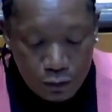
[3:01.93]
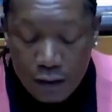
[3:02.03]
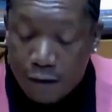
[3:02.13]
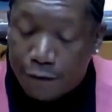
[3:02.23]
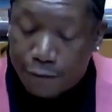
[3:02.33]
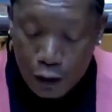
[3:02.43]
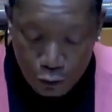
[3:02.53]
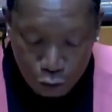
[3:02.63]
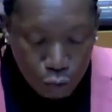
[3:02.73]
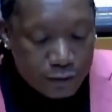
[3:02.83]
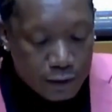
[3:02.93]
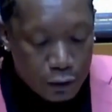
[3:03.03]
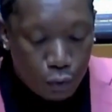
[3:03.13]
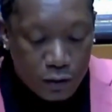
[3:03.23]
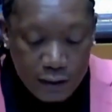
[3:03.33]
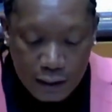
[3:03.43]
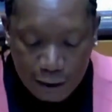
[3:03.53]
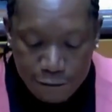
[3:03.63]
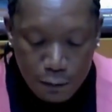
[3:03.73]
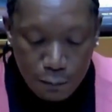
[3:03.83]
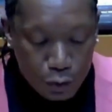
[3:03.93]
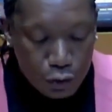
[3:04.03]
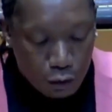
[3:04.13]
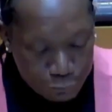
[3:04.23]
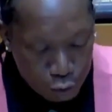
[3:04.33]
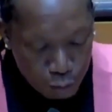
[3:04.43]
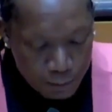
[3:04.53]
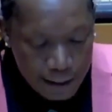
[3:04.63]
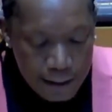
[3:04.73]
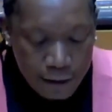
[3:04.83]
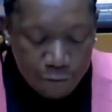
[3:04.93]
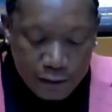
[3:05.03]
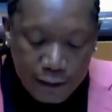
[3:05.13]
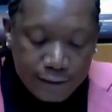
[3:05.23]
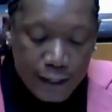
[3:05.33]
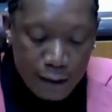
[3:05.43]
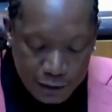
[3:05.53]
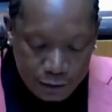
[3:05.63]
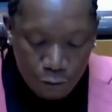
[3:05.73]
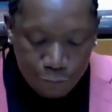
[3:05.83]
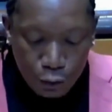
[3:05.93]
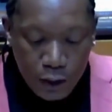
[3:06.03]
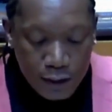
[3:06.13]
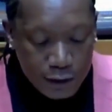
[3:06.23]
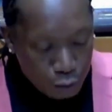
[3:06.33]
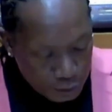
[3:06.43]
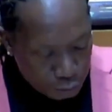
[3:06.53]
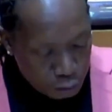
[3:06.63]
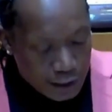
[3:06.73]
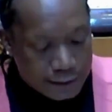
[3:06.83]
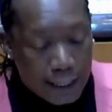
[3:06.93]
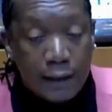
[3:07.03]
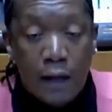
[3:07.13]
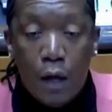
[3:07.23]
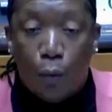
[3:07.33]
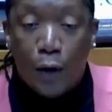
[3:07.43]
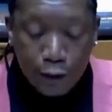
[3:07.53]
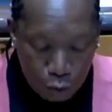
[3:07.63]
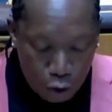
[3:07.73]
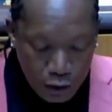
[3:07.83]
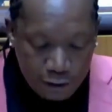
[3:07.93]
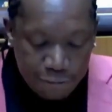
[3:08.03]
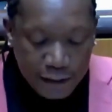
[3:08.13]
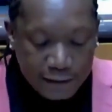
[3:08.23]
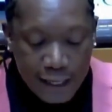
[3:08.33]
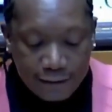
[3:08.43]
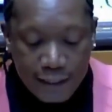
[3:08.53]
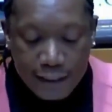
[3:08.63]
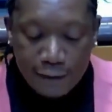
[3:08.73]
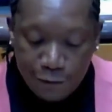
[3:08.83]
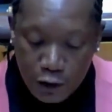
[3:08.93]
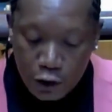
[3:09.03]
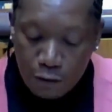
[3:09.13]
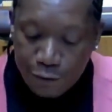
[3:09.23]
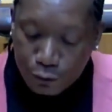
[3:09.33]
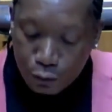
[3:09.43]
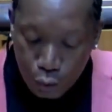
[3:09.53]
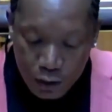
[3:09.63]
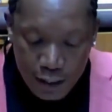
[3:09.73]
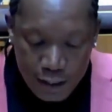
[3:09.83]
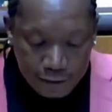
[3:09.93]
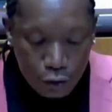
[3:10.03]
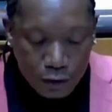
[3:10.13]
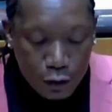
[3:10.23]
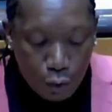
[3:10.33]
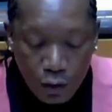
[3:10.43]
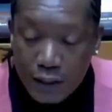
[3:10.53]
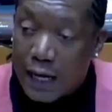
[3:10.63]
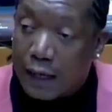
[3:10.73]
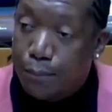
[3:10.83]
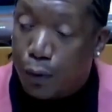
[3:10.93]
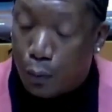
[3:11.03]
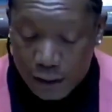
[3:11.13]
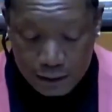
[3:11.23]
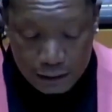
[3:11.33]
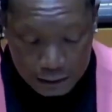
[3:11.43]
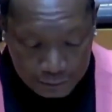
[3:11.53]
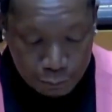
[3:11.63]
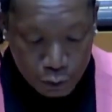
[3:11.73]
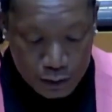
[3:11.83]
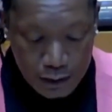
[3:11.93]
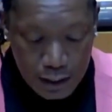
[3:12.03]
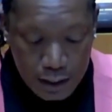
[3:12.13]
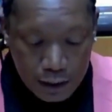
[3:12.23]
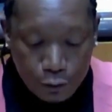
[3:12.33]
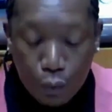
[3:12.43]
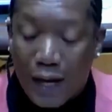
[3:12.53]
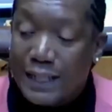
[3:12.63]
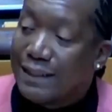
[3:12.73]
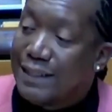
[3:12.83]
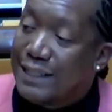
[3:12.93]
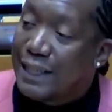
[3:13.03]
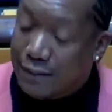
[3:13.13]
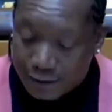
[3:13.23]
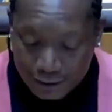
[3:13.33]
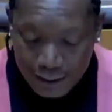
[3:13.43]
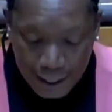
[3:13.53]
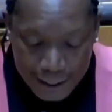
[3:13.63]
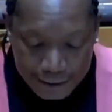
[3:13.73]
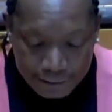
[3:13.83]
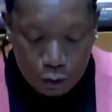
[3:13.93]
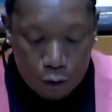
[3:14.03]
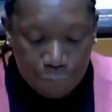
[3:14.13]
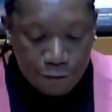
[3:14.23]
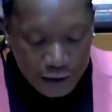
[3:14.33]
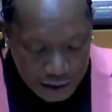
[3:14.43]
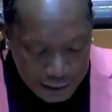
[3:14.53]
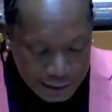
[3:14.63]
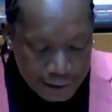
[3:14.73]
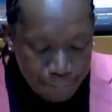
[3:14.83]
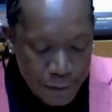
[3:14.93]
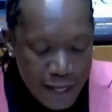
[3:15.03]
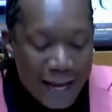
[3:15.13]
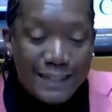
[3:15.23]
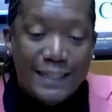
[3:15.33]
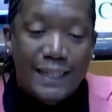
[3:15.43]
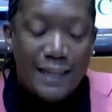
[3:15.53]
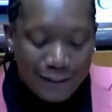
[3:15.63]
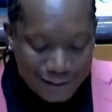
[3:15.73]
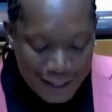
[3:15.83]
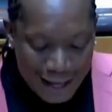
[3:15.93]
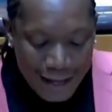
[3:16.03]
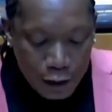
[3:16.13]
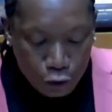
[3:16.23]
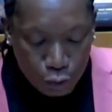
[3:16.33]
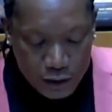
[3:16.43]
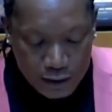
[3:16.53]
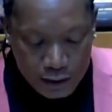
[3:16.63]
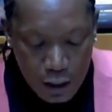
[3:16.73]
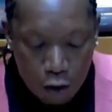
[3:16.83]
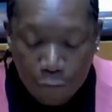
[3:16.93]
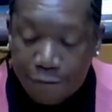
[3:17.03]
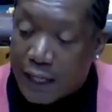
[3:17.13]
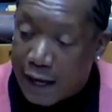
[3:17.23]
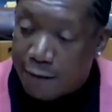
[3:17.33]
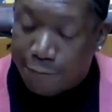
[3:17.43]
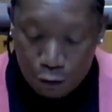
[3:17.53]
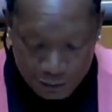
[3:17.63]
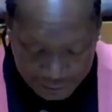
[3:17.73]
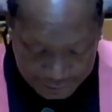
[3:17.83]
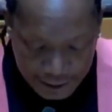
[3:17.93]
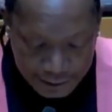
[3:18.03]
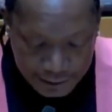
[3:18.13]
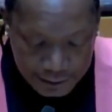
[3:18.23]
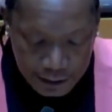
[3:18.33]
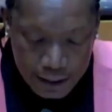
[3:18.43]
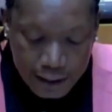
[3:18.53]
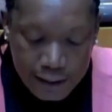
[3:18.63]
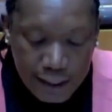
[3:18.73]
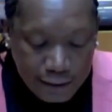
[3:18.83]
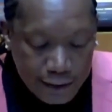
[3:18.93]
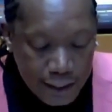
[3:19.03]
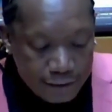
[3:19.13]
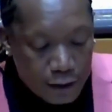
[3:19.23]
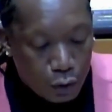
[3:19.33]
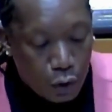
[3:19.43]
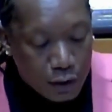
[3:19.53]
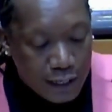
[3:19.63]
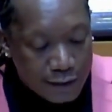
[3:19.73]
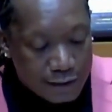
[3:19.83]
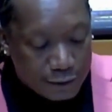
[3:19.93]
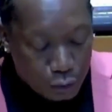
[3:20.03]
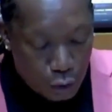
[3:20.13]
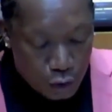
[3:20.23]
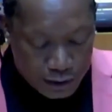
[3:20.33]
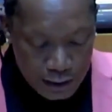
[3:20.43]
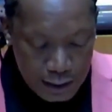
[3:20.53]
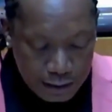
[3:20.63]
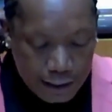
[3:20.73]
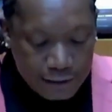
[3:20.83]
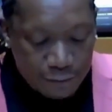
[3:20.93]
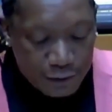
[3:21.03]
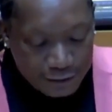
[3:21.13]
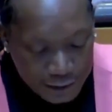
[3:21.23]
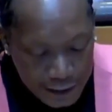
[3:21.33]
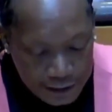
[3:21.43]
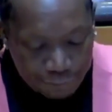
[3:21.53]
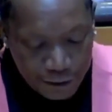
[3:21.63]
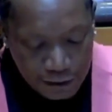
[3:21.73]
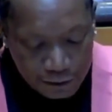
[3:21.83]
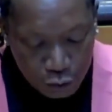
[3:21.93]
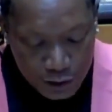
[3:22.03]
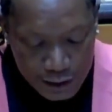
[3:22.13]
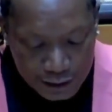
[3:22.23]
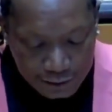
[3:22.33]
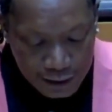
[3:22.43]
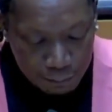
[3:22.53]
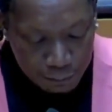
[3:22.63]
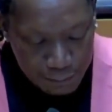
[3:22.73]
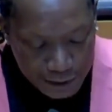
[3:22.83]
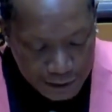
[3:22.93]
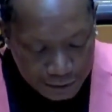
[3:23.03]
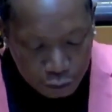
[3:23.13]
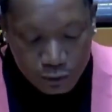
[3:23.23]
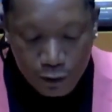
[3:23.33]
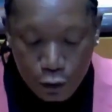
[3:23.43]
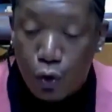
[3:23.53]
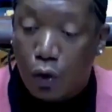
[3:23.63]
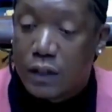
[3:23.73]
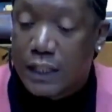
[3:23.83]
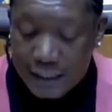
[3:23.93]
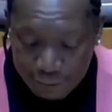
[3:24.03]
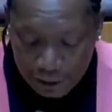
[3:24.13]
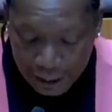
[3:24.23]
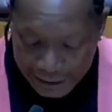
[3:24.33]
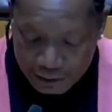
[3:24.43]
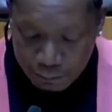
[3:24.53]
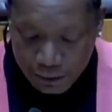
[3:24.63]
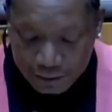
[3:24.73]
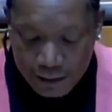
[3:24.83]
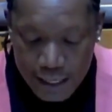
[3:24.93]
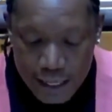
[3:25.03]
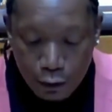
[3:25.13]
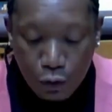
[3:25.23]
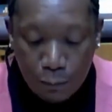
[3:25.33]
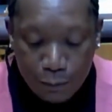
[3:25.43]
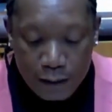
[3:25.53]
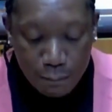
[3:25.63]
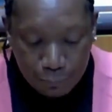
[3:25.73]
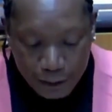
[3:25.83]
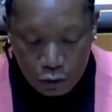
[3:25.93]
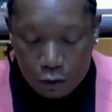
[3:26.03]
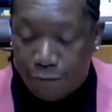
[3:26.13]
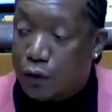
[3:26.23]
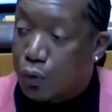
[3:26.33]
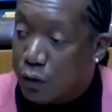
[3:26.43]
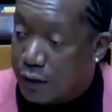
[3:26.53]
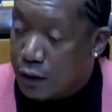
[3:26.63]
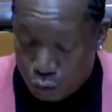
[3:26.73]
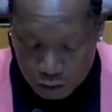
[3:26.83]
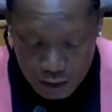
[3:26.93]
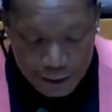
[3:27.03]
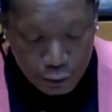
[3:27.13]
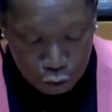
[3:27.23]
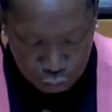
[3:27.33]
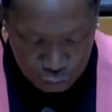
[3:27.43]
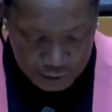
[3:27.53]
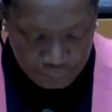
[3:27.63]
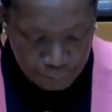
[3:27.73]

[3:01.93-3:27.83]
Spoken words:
EFF can use, including the governing body of Juma versus MEC of Education KwaZulu-Natal, where the court emphasized that eviction of a school is not an ordinary property dispute. It is one that engages the rights of children and triggers a higher duty of care from the state. In that case, the court underscored that if the state fails to take reasonable measures to secure alternative arrangements, it will be in breach of its constitutional duty.